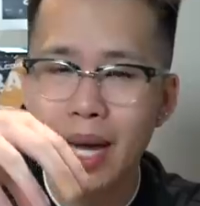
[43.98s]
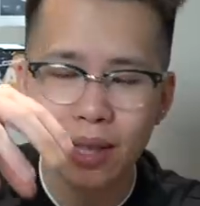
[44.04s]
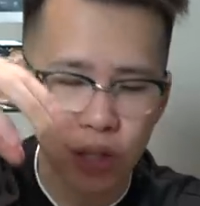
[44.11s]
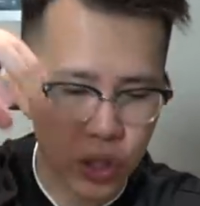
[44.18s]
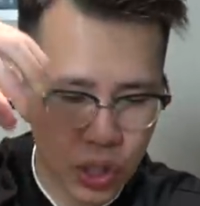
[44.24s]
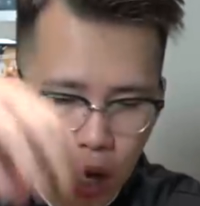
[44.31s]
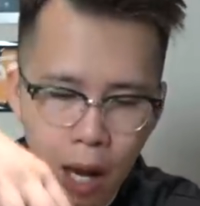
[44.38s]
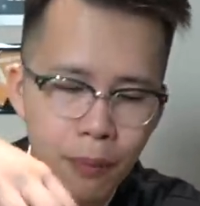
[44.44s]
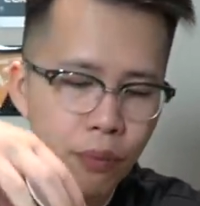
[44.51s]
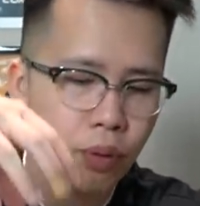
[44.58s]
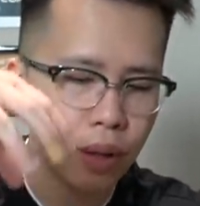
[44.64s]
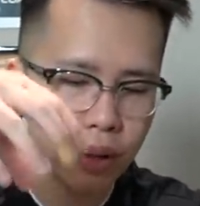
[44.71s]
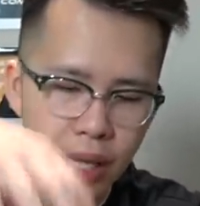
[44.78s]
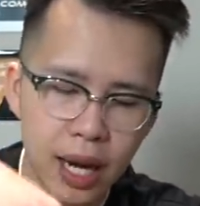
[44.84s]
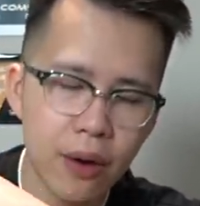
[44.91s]
be at the top
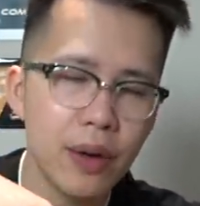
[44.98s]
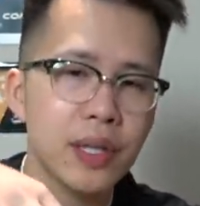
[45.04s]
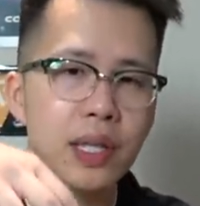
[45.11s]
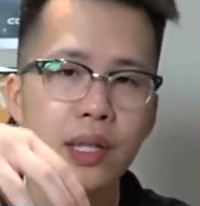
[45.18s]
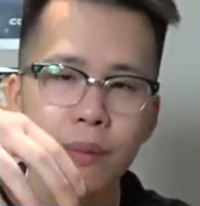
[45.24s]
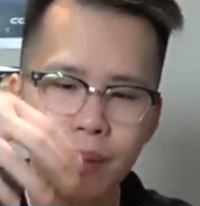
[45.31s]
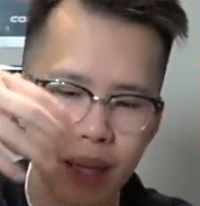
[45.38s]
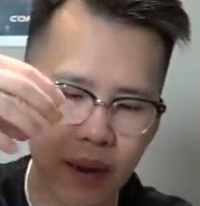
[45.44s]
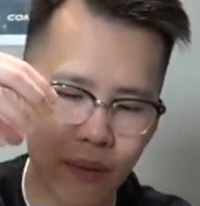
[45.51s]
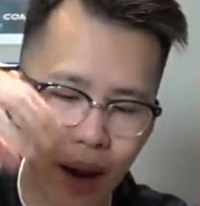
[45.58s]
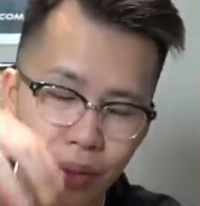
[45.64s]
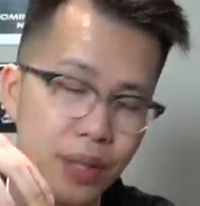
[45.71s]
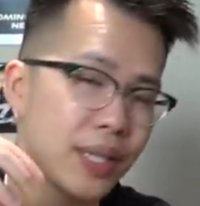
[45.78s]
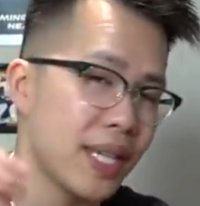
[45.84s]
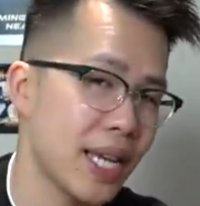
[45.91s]
where the layer is, it's going to be
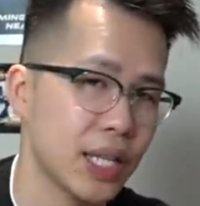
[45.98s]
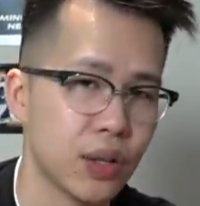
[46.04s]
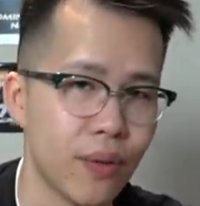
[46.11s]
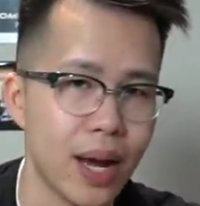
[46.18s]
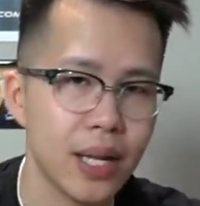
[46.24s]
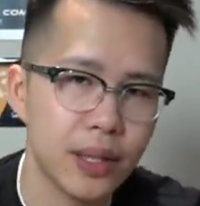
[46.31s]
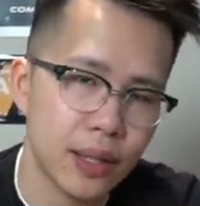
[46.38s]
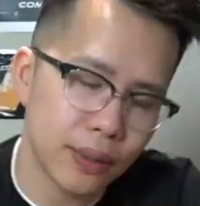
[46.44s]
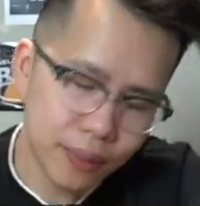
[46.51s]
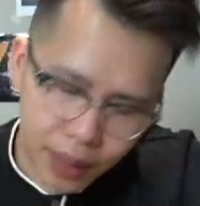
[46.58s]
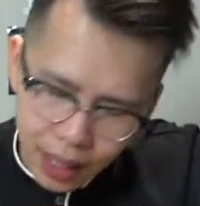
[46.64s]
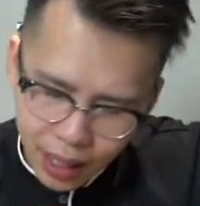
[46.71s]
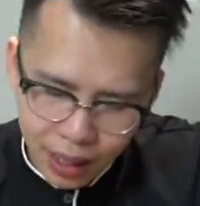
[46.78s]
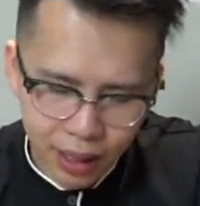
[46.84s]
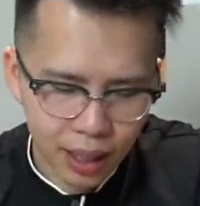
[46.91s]
around the disc, right? So,
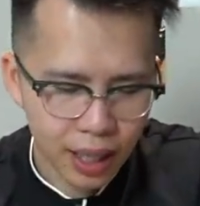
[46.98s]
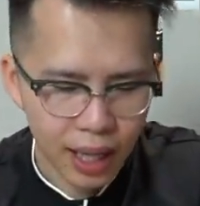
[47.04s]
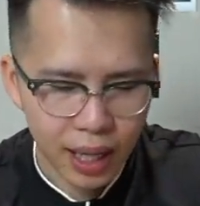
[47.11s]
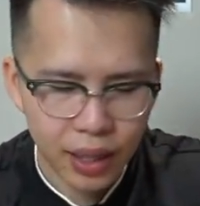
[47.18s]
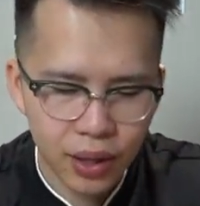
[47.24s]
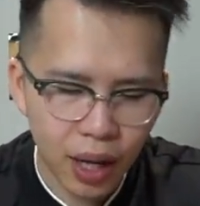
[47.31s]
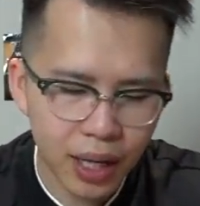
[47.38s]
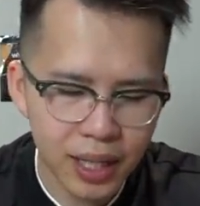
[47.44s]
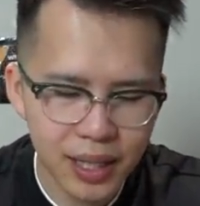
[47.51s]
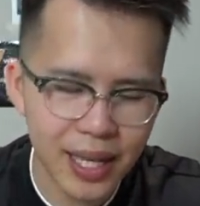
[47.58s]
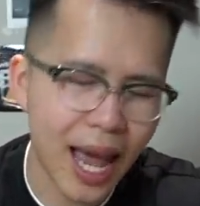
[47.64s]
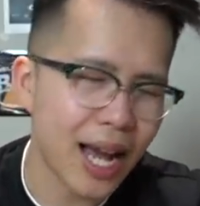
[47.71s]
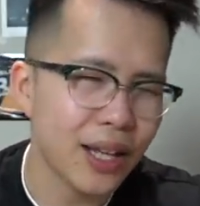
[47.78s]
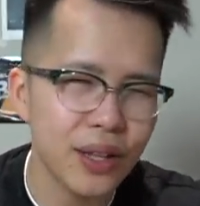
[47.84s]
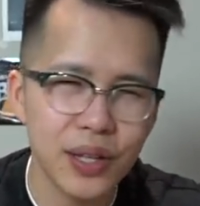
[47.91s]
eh, not
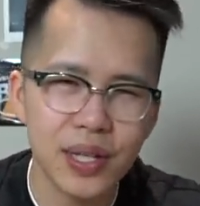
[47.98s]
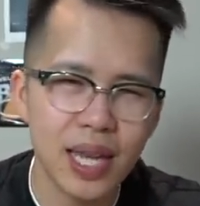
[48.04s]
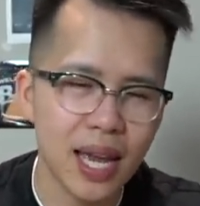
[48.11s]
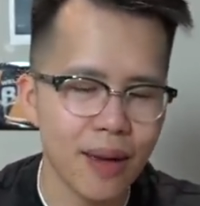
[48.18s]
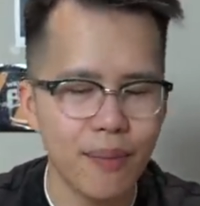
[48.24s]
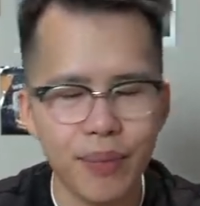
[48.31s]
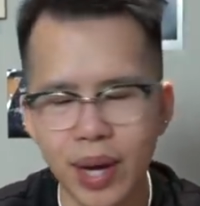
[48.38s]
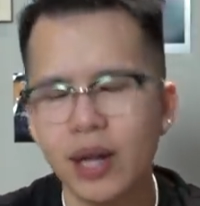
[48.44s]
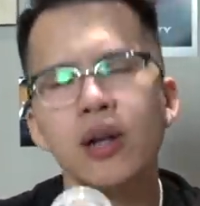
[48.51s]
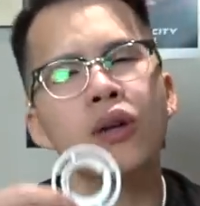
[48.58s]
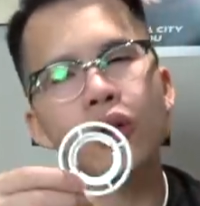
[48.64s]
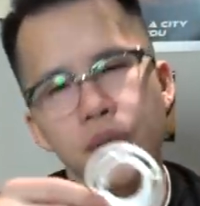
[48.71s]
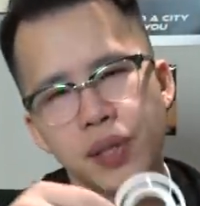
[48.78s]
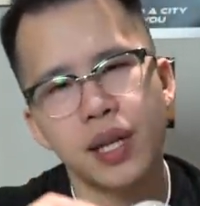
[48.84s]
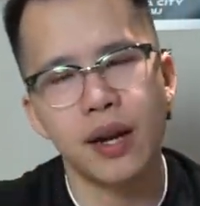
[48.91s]
exactly the same, but
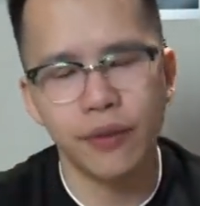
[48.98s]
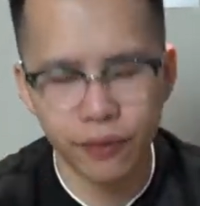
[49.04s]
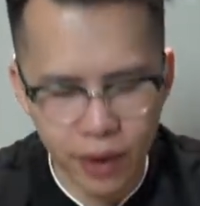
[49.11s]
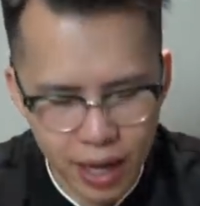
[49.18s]
close enough,